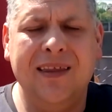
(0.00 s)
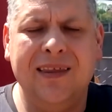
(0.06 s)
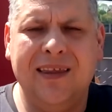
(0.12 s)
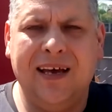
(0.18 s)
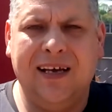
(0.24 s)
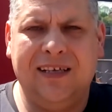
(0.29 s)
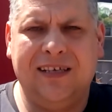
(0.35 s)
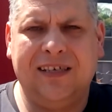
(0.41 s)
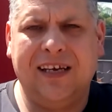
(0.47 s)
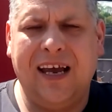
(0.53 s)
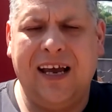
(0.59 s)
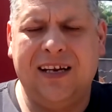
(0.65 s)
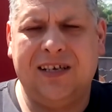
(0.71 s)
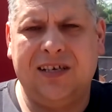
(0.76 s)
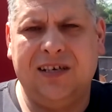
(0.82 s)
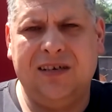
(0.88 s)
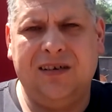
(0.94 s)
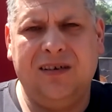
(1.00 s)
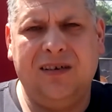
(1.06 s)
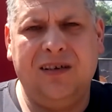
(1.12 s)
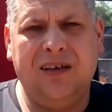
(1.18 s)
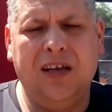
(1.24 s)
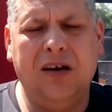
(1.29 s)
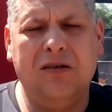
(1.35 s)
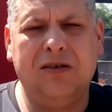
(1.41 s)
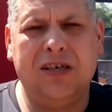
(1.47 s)
that get
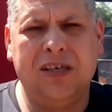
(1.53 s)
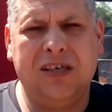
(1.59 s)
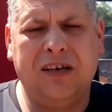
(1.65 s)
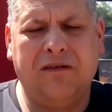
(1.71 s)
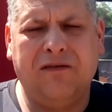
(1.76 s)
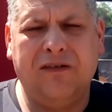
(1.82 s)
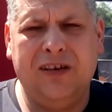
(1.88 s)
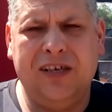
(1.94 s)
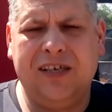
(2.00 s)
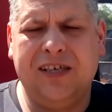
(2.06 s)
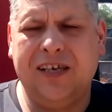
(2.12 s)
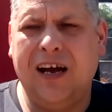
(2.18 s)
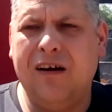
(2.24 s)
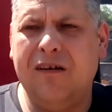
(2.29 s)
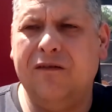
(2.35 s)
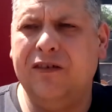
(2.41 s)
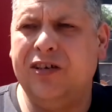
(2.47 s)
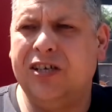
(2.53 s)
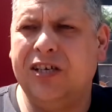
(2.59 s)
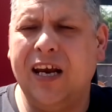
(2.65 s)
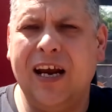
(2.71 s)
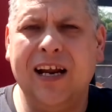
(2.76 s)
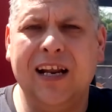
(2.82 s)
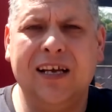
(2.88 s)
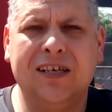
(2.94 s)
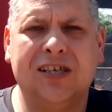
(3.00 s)
loads of different salvage
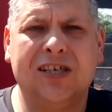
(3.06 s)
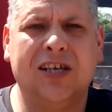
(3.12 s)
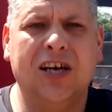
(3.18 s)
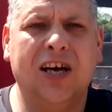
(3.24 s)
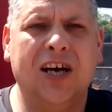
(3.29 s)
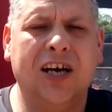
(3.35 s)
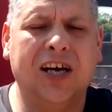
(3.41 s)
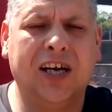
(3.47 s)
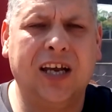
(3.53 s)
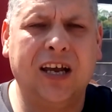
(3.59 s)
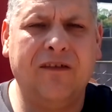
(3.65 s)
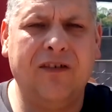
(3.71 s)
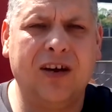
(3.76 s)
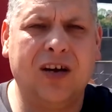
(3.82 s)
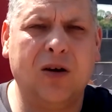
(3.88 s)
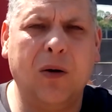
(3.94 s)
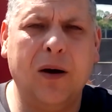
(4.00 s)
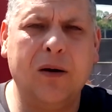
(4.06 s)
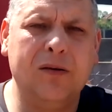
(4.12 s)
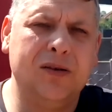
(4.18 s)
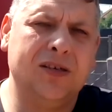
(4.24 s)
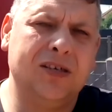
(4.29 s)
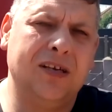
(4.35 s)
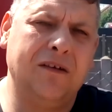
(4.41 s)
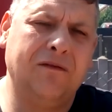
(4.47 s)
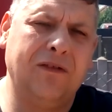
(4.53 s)
dealers to give you
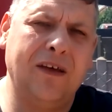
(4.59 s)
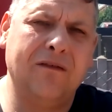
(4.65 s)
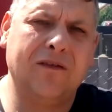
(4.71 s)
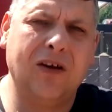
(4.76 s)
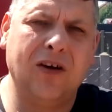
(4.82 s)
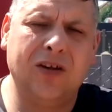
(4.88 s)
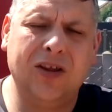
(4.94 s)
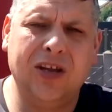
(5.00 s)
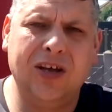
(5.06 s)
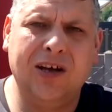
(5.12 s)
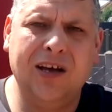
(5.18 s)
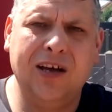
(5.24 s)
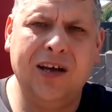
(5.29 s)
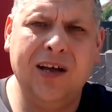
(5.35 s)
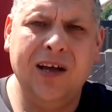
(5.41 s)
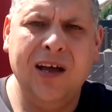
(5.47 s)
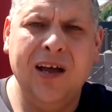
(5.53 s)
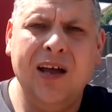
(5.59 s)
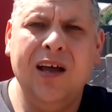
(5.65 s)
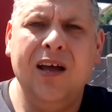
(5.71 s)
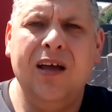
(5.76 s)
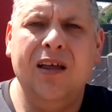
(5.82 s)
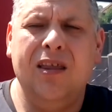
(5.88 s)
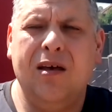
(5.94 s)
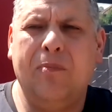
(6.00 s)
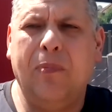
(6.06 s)
quotes if they've got the
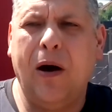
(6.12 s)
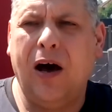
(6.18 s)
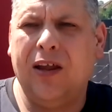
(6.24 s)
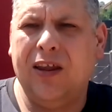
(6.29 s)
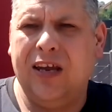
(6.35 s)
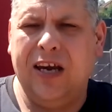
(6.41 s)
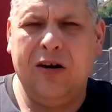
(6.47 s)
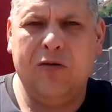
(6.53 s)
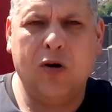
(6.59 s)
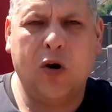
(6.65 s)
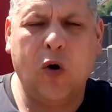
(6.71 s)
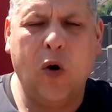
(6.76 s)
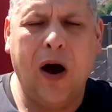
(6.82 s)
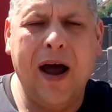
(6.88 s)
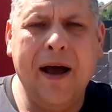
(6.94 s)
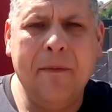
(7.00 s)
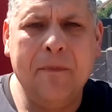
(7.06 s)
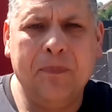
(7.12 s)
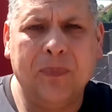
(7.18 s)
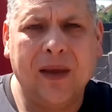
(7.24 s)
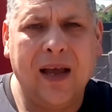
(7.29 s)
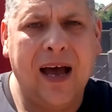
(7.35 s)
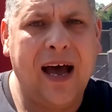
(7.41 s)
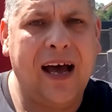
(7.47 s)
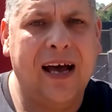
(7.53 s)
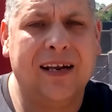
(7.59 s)
part that you require,
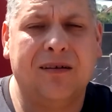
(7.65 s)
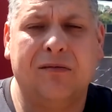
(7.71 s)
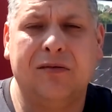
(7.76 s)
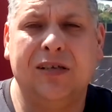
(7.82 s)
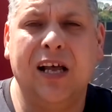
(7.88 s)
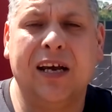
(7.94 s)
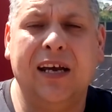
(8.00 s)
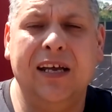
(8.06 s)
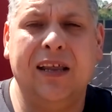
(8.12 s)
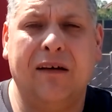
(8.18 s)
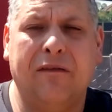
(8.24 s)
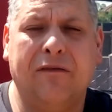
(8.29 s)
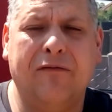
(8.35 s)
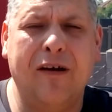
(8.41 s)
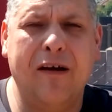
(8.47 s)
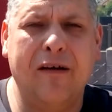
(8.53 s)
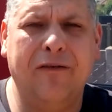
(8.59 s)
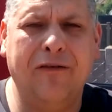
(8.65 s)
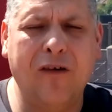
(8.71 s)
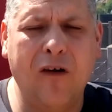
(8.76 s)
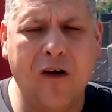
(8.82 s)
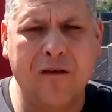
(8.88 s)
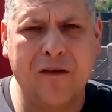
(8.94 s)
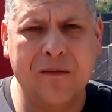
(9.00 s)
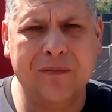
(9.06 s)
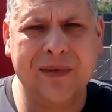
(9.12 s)
and I was lucky that 3 or
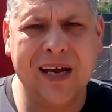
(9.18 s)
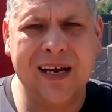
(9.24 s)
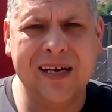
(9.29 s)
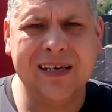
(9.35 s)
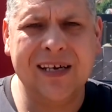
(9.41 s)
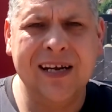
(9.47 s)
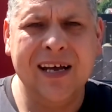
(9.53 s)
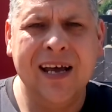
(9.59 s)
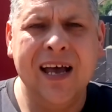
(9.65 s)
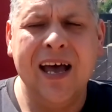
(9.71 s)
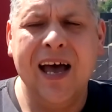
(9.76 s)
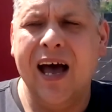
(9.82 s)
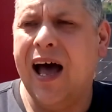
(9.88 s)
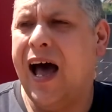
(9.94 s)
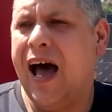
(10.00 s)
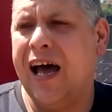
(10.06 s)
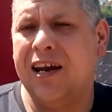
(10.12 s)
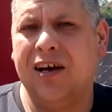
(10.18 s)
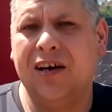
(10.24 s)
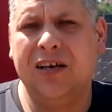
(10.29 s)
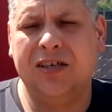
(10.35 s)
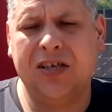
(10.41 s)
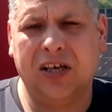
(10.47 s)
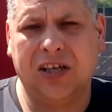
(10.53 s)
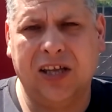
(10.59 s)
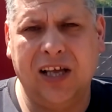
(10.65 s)
4 of them did, and I
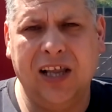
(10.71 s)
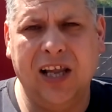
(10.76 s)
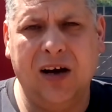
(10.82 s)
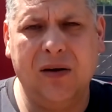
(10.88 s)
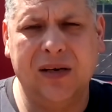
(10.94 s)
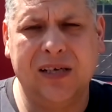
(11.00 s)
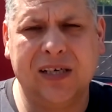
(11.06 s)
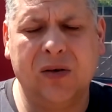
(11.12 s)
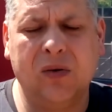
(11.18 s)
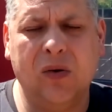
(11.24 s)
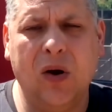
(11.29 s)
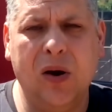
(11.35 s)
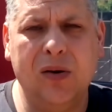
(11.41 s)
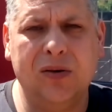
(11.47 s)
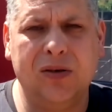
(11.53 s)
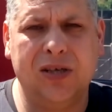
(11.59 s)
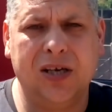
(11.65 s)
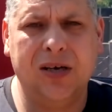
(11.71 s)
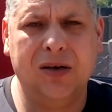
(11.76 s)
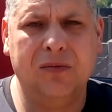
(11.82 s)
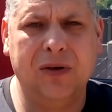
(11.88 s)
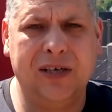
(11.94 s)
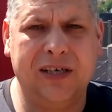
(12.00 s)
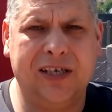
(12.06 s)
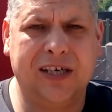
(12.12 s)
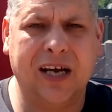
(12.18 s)
took the lowest quote,
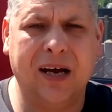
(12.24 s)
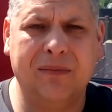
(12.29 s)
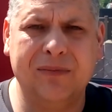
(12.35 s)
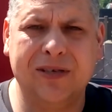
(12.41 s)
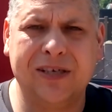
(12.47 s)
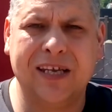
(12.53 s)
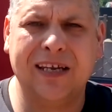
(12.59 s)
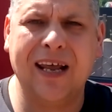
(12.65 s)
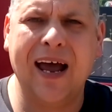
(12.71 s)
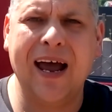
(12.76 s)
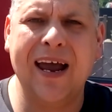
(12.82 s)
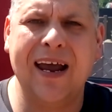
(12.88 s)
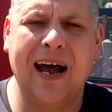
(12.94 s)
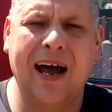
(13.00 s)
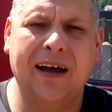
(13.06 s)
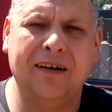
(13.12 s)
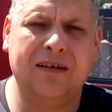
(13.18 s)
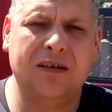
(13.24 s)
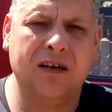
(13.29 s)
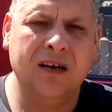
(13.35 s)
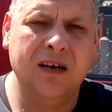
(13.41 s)
which comes today at